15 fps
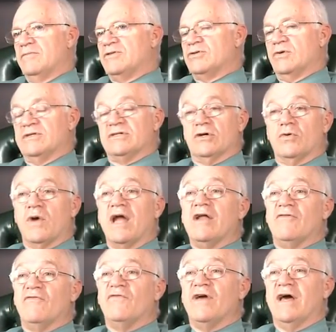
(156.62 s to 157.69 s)
So it's a
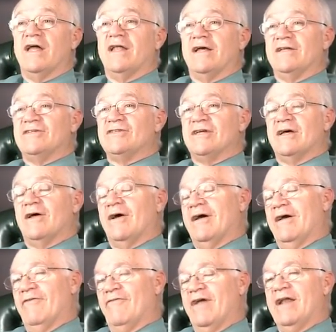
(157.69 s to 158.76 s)
great fit. It's,
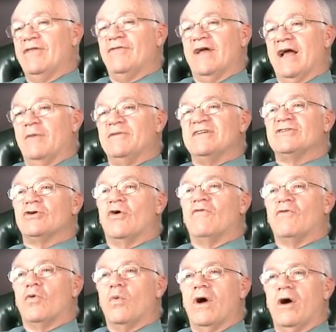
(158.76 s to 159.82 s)
if anything, I'm just
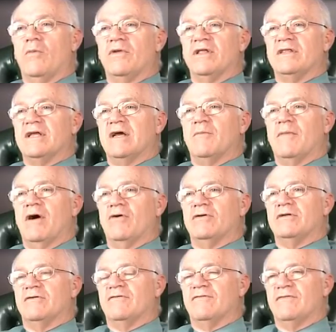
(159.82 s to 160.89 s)
overwhelmed at the
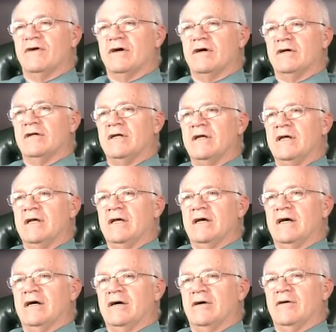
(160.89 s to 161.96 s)
amount of
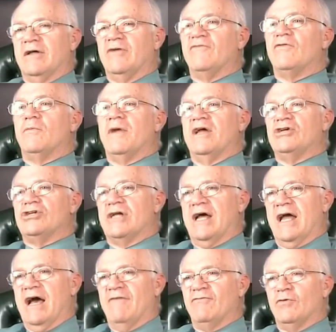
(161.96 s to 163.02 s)
information I
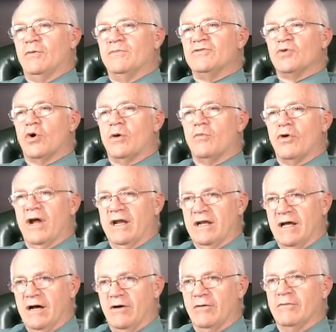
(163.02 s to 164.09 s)
have to absorb right
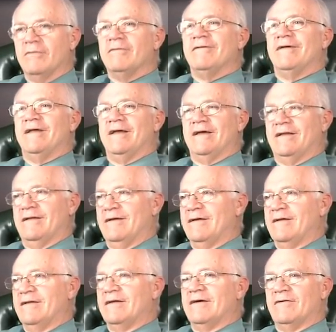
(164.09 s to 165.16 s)
now
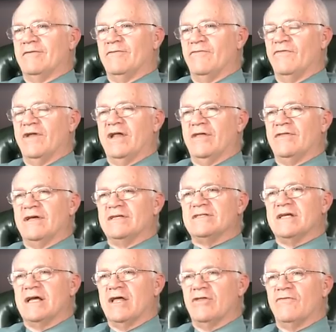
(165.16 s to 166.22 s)
in fitting things
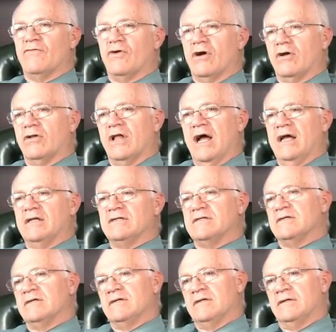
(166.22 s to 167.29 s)
together for our clients.